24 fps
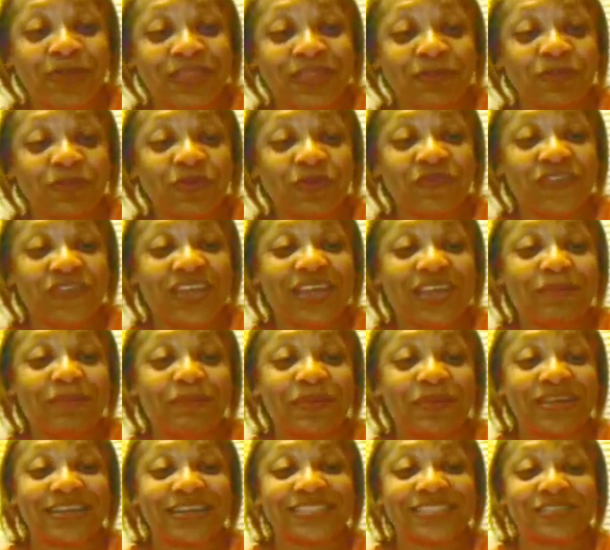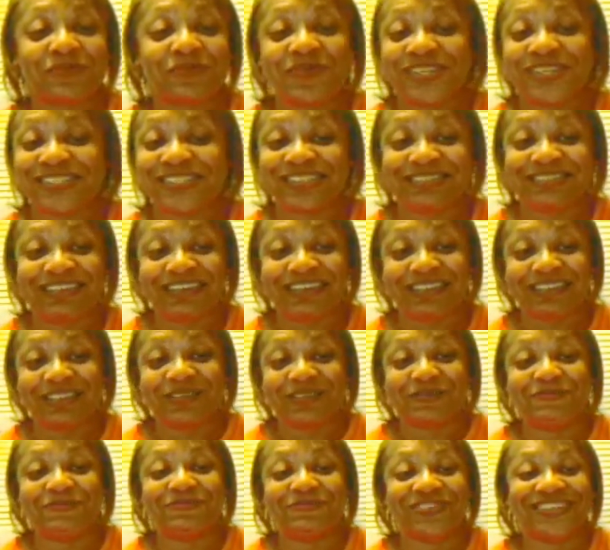with the movie because it wasn't like
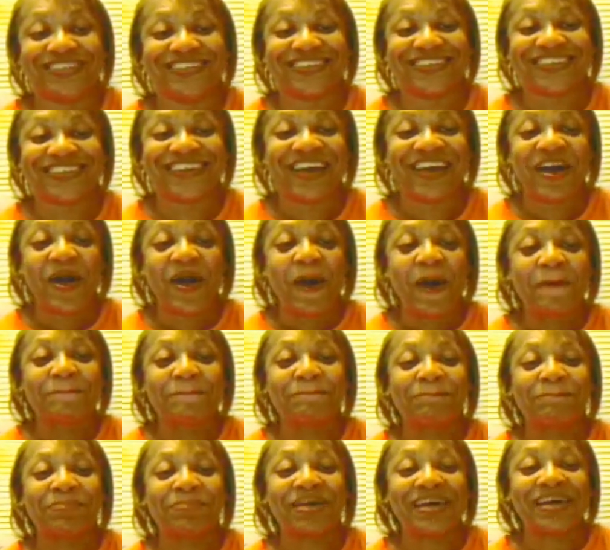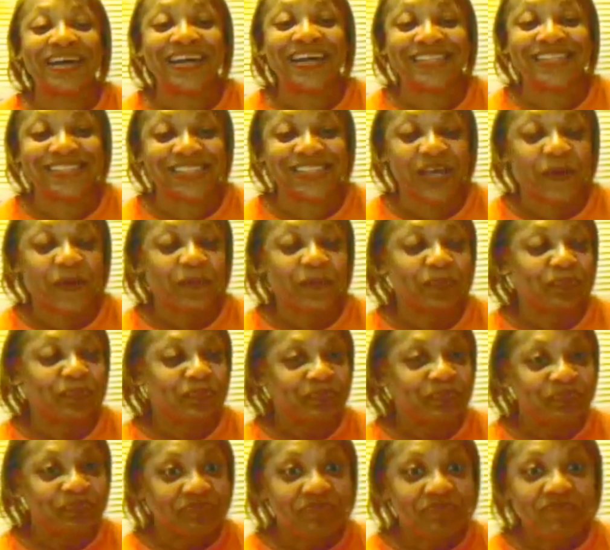the book. But,
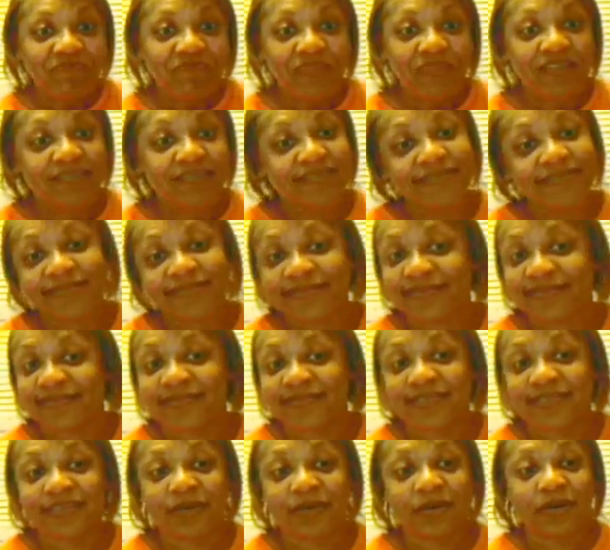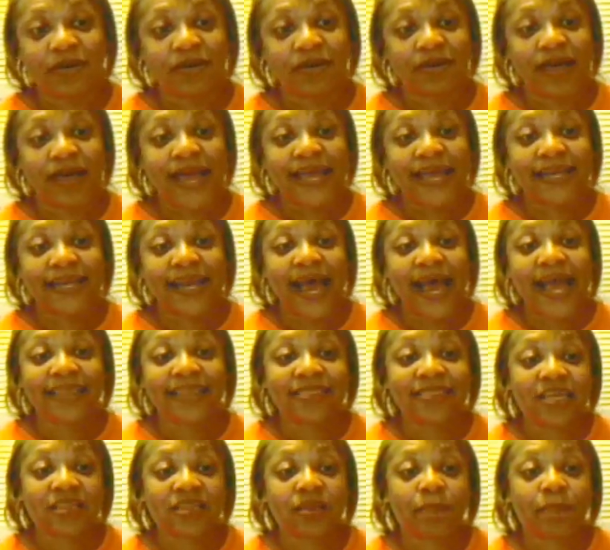and I
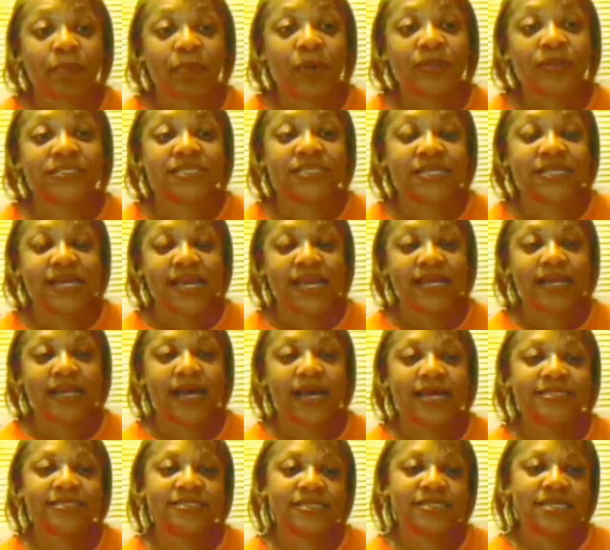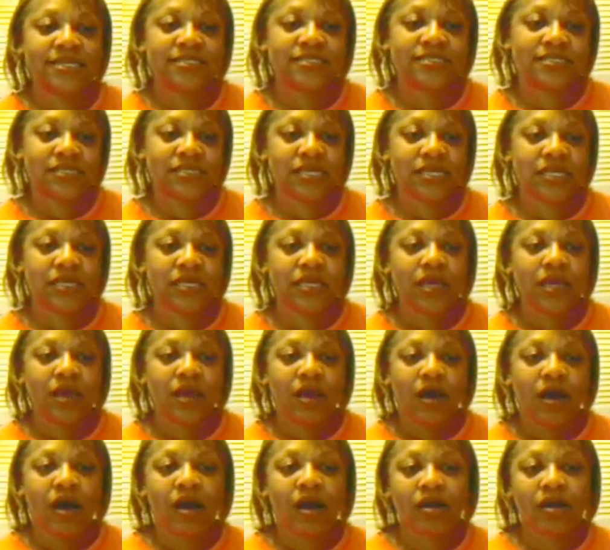think the person in it, I did see,
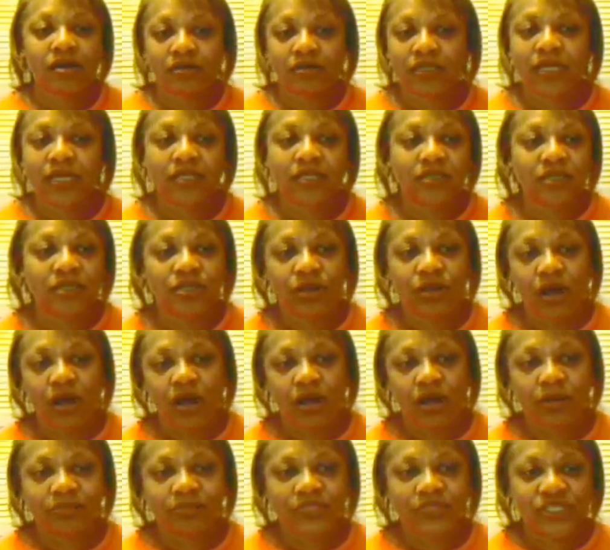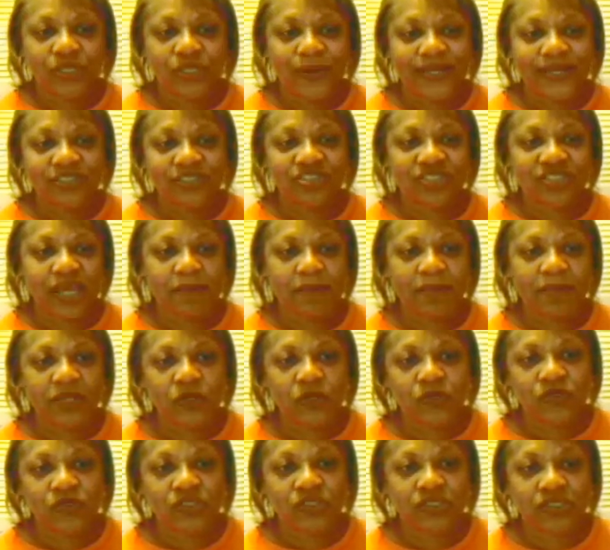are in the, entertainment
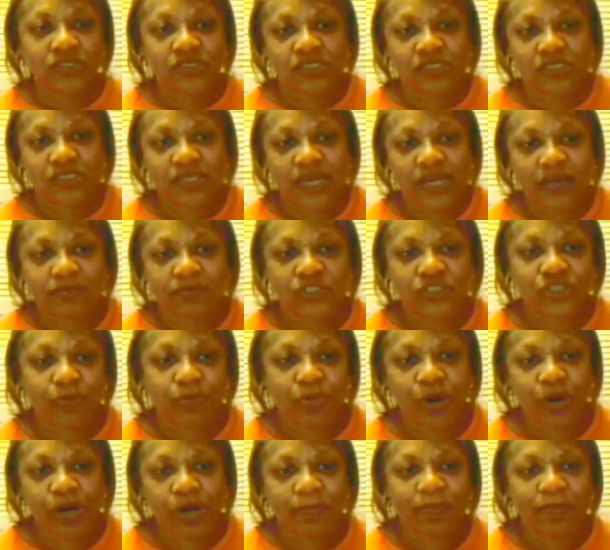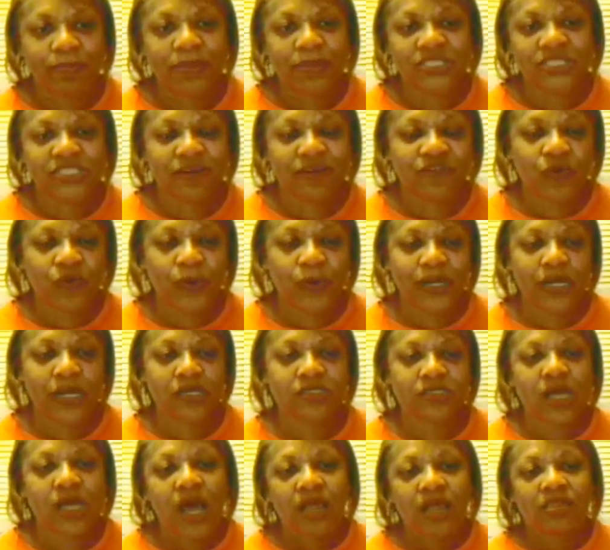news, just like I'm sure pretty much everyone
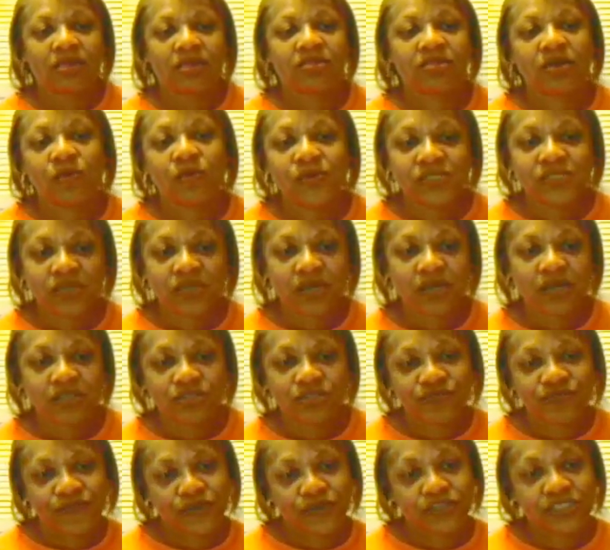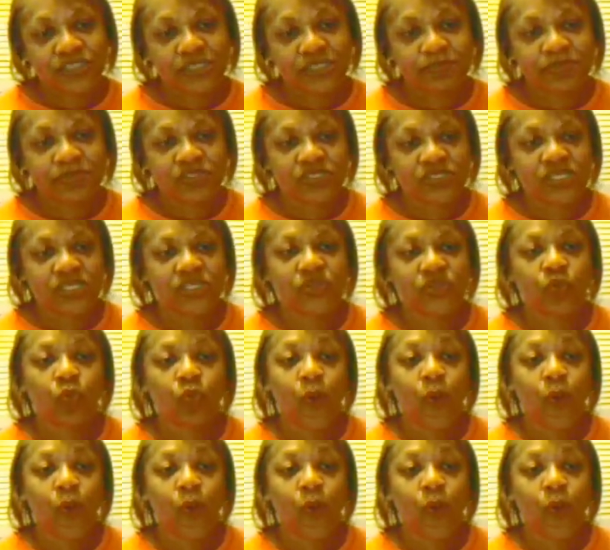else, that there was controversy between the